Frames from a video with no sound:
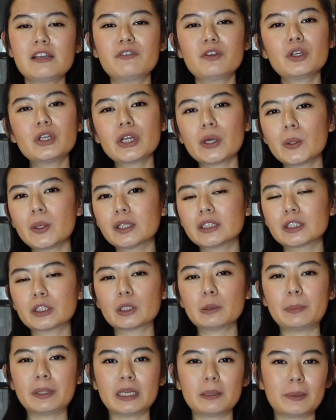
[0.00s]
If you know a
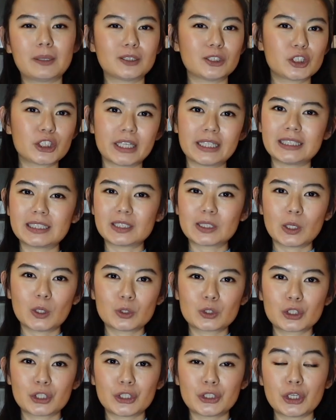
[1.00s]
little bit about the Chinese
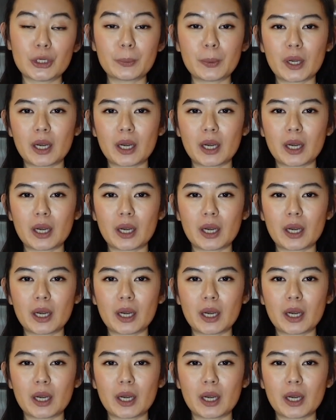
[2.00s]
culture, you've